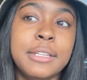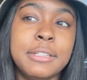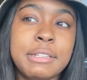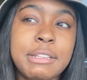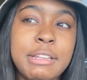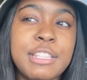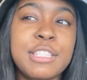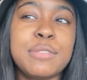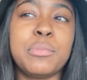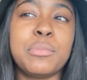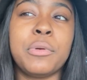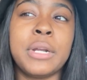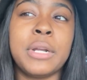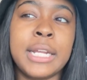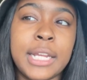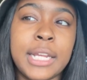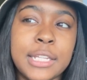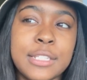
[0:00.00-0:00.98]
it's
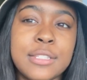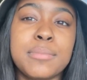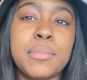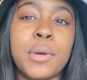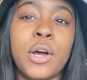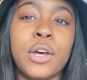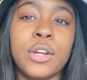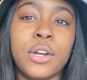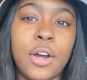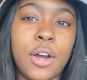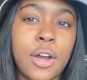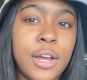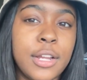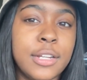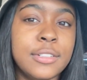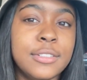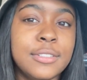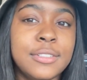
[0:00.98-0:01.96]
pretty spot
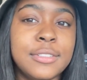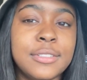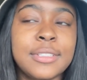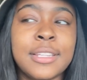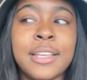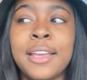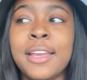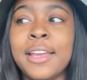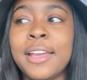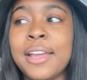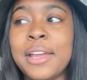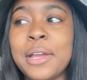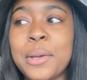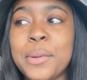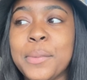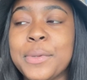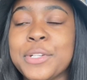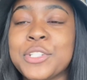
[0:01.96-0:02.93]
on,
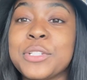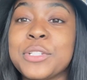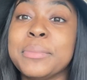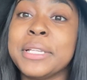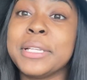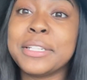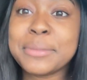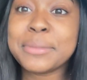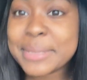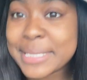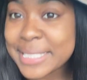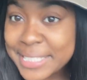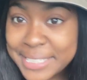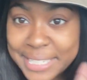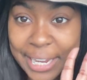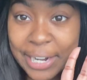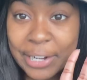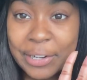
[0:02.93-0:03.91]
which can be a little bit
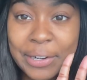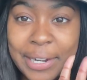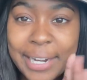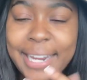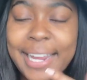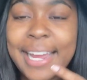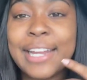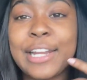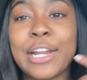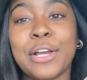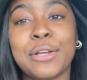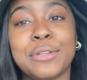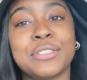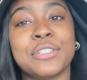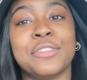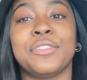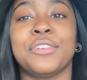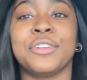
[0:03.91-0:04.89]
scary, I know.
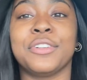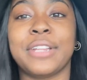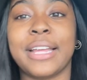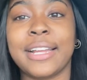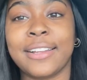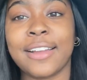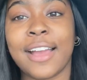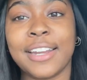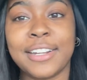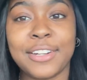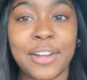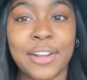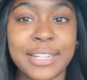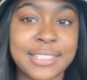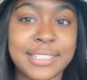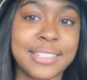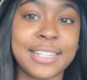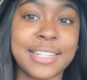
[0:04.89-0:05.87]
So if you're like kind of not
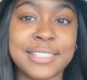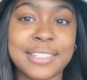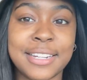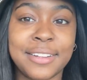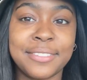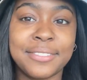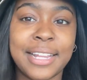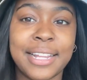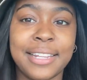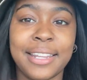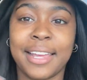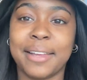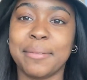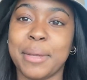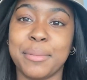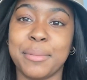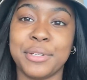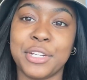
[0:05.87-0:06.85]
into that stuff, then like
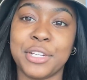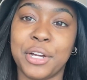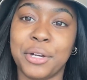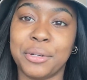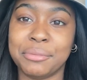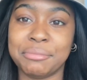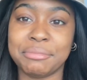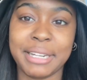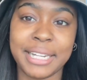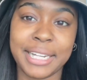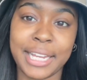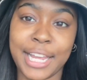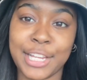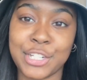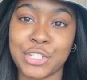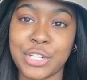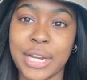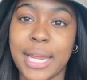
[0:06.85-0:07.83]
maybe don't
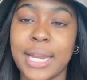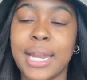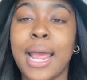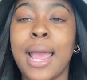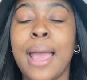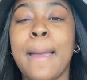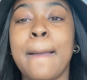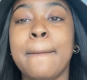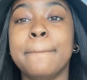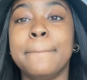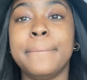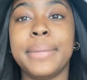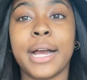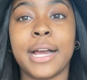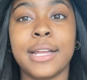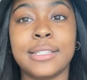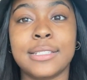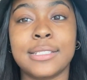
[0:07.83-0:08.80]
engage in it.
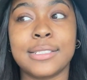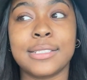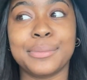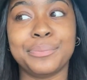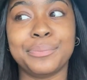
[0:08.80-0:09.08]
But